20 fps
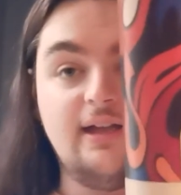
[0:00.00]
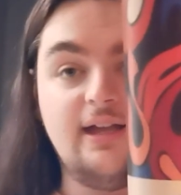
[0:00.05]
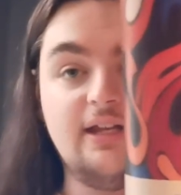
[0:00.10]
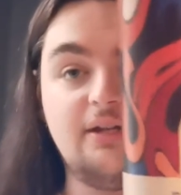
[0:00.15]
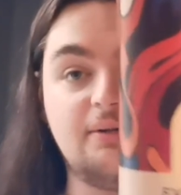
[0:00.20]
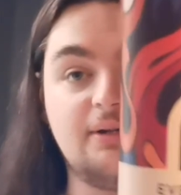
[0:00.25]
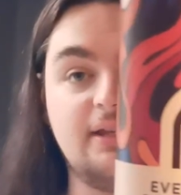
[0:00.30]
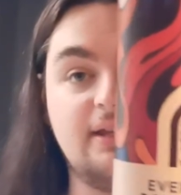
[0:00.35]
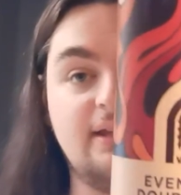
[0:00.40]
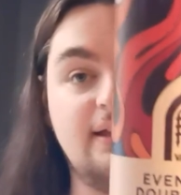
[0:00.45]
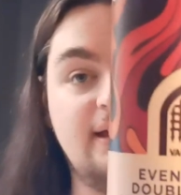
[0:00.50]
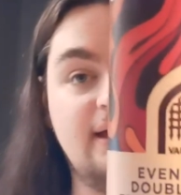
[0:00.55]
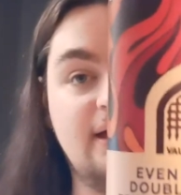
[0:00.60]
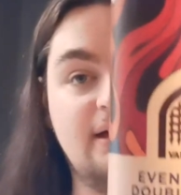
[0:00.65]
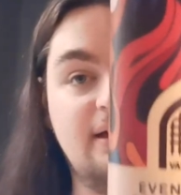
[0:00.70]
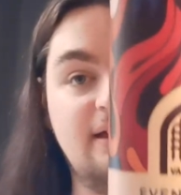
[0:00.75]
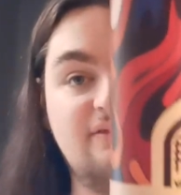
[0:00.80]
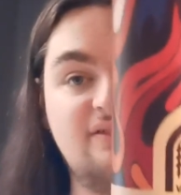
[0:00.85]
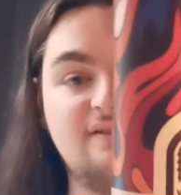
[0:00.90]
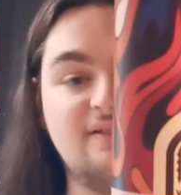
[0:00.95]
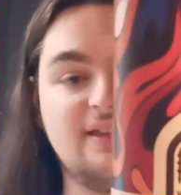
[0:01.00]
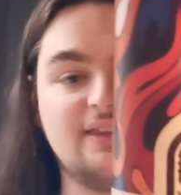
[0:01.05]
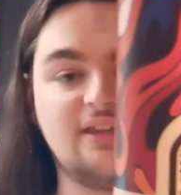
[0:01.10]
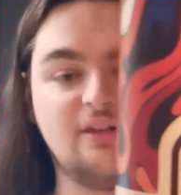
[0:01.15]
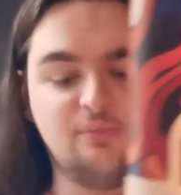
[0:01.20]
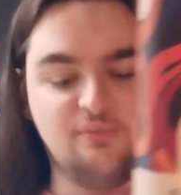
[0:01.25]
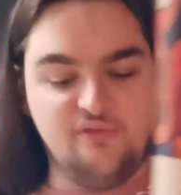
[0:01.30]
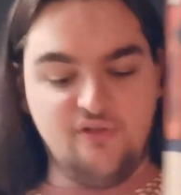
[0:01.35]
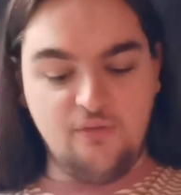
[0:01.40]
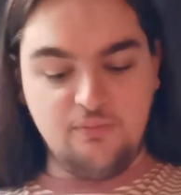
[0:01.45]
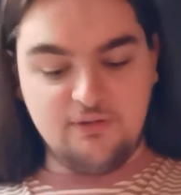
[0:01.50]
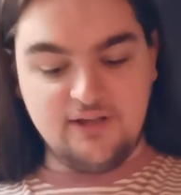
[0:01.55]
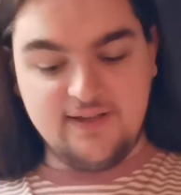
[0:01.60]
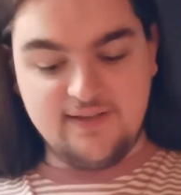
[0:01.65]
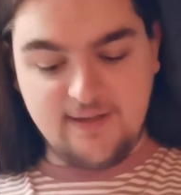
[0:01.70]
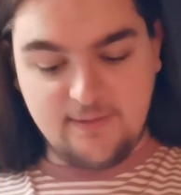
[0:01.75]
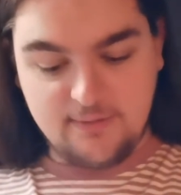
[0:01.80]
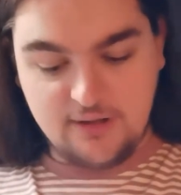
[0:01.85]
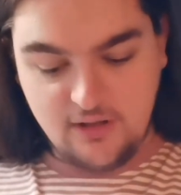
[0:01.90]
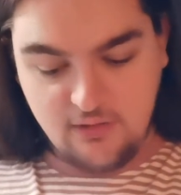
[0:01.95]
Anyway, if you've had this before,
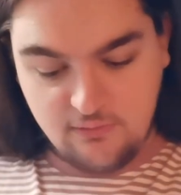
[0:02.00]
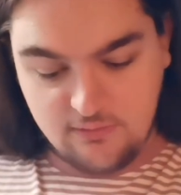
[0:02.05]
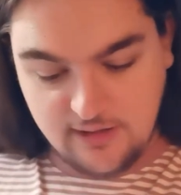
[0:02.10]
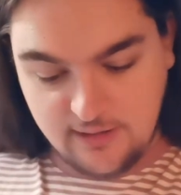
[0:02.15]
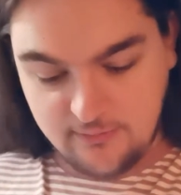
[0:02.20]
please let me know.